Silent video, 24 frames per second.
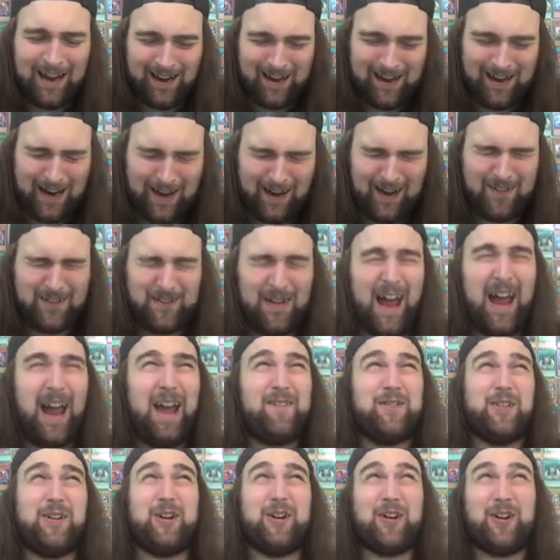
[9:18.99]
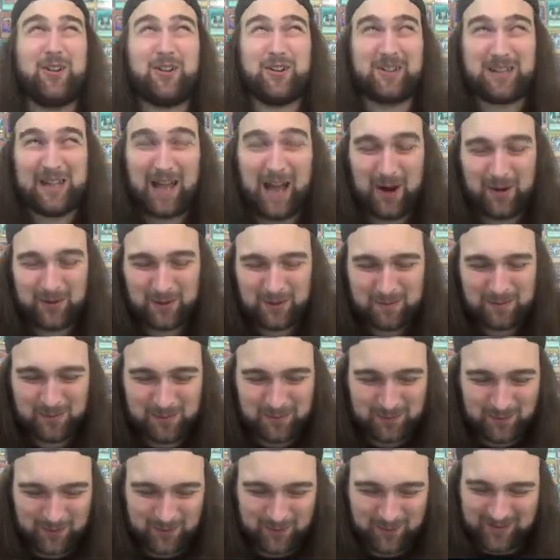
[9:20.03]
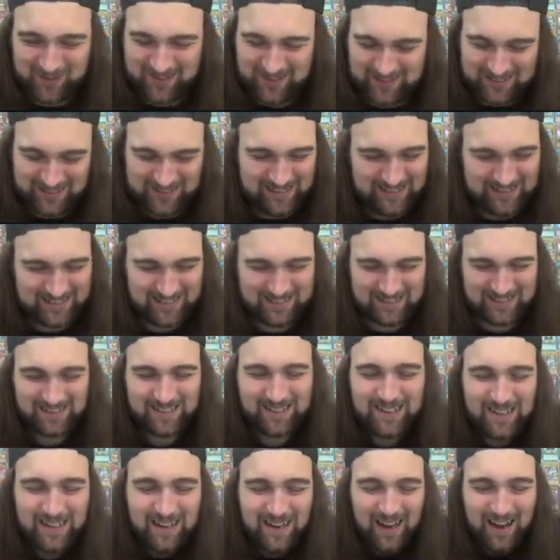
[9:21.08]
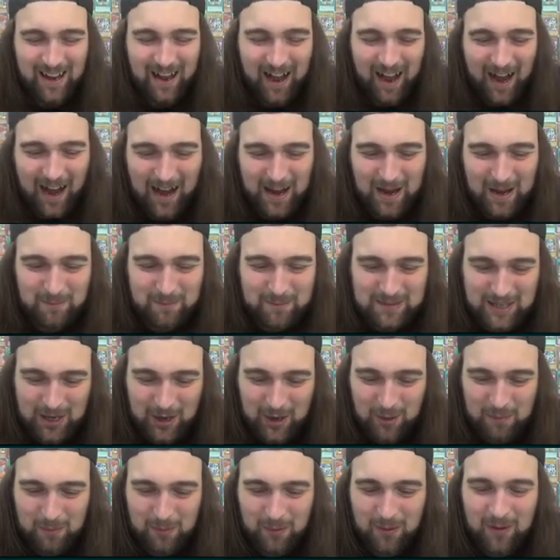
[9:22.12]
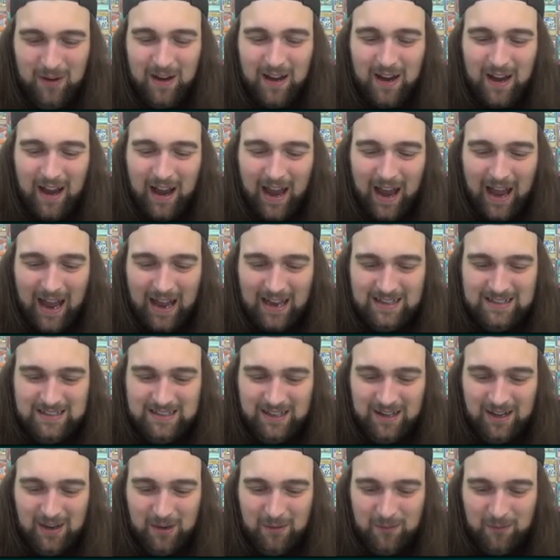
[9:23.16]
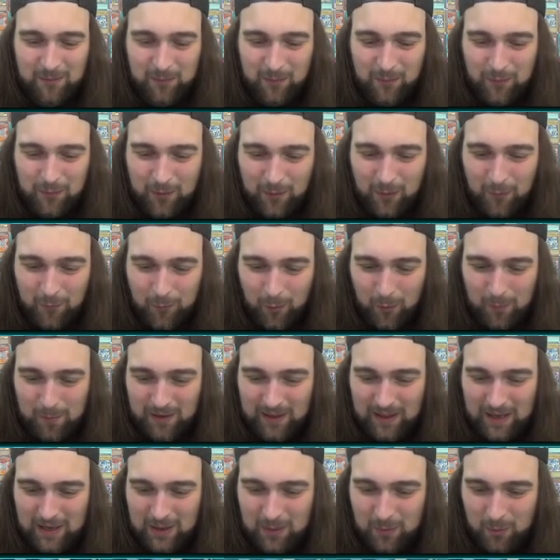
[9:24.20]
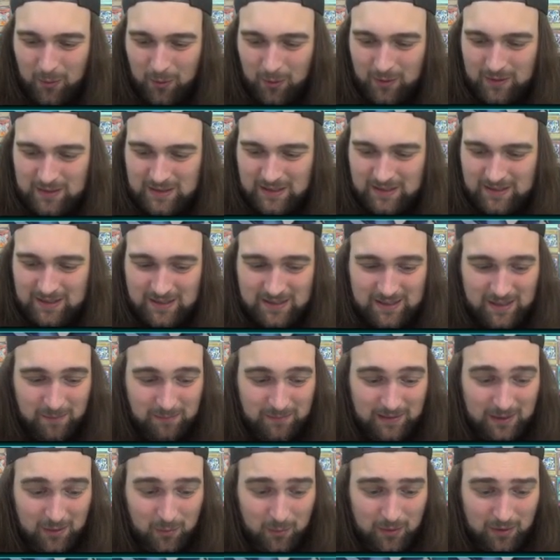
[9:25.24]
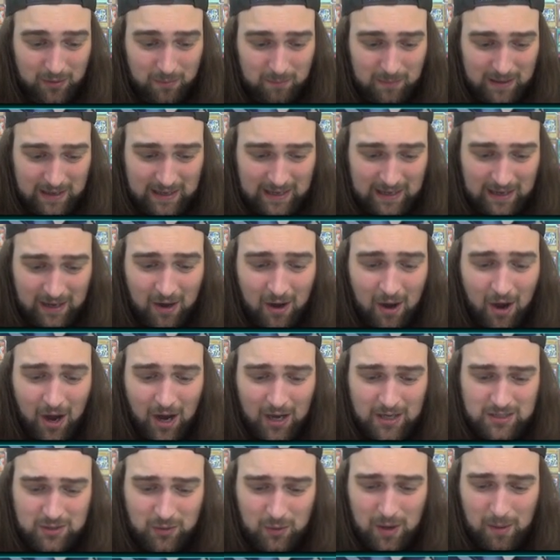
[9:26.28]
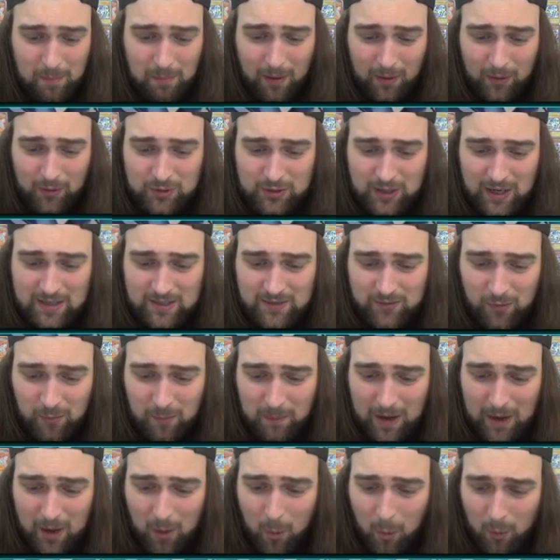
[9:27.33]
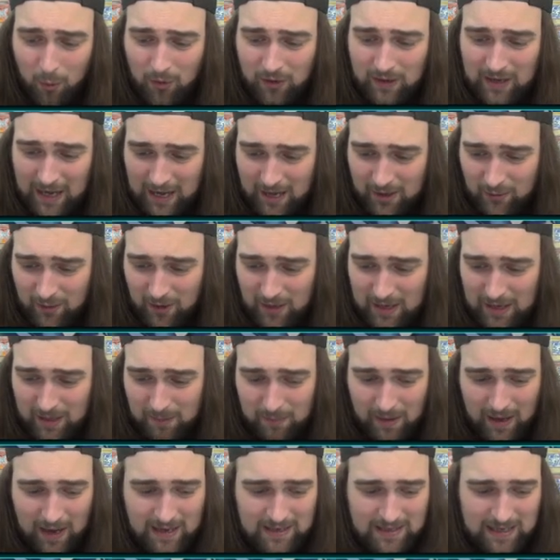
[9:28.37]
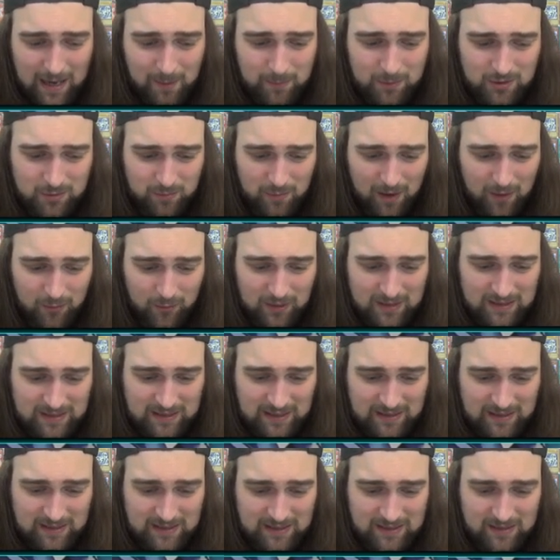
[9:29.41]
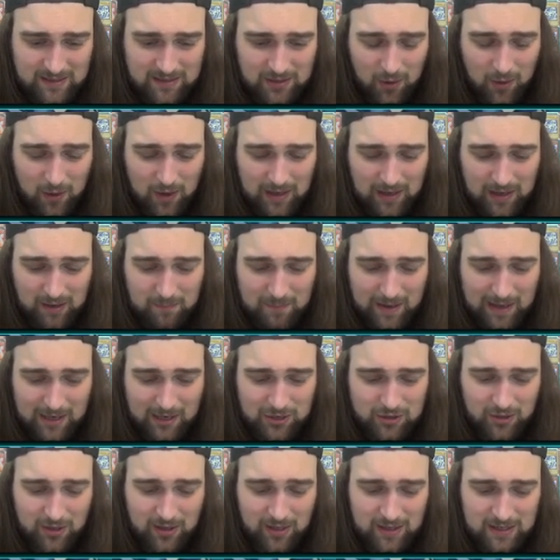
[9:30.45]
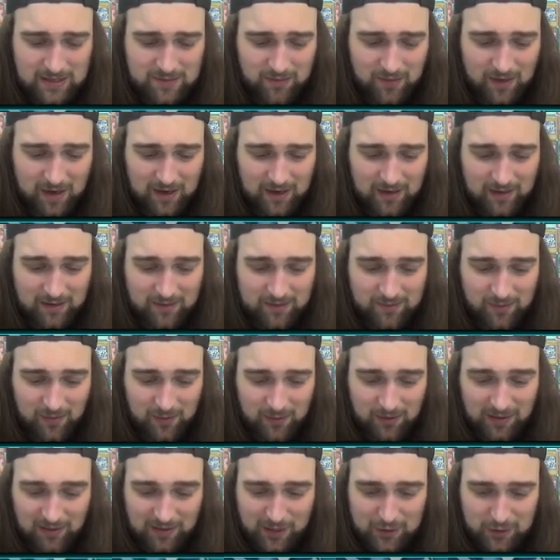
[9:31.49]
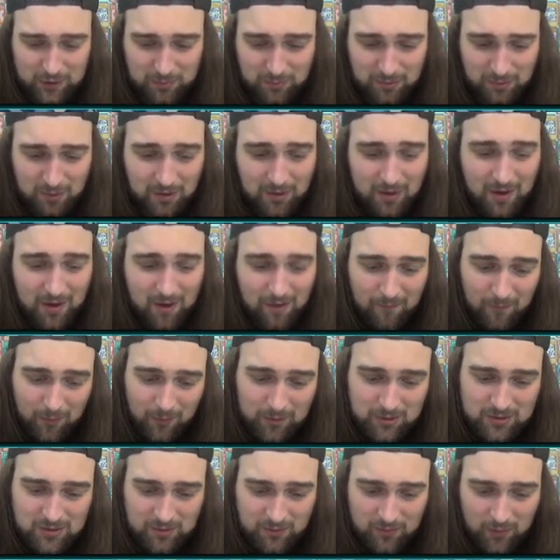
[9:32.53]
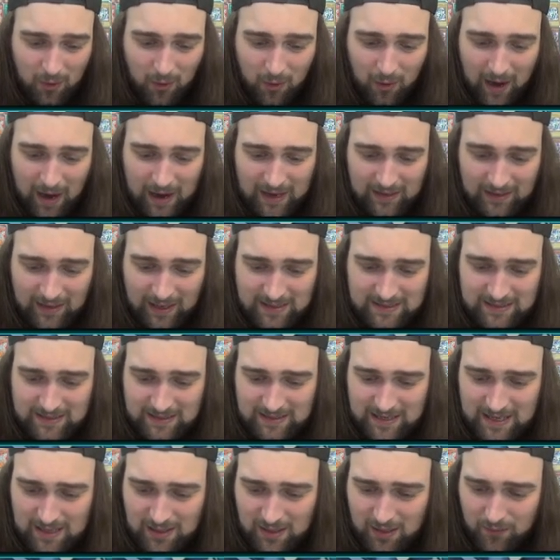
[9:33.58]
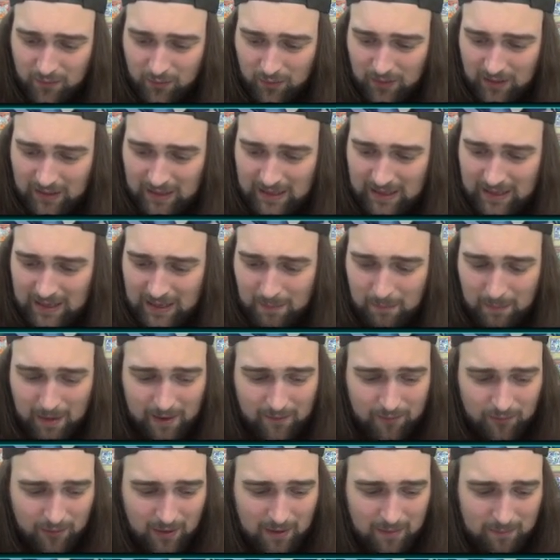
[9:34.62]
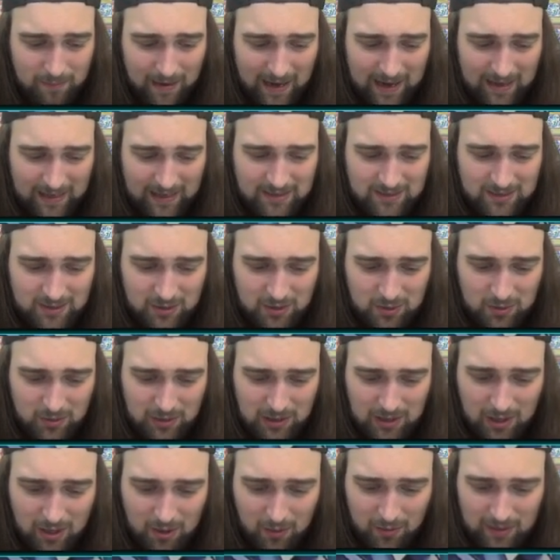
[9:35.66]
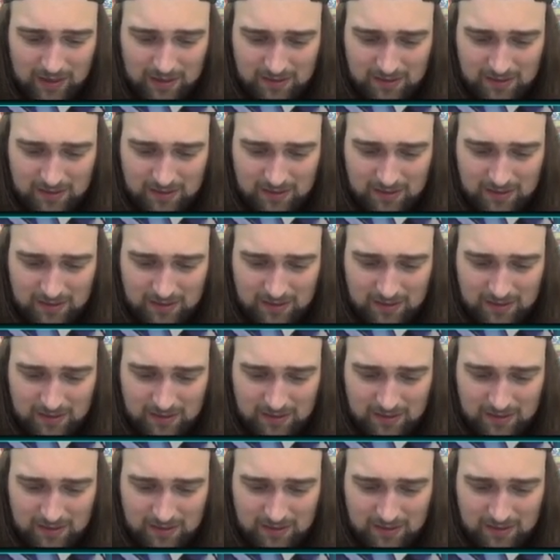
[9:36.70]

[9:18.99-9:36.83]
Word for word: I've never heard that one before. Jesus. I am terrible at uh, formulating words into something with meaning. Also, I apologize for my horrid handwriting, but I damaged my wrist, and this is all I can manage. No, that's fine. It's very legible. First of all, I'd like to thank you for getting my friend back into Yu-Gi-Oh!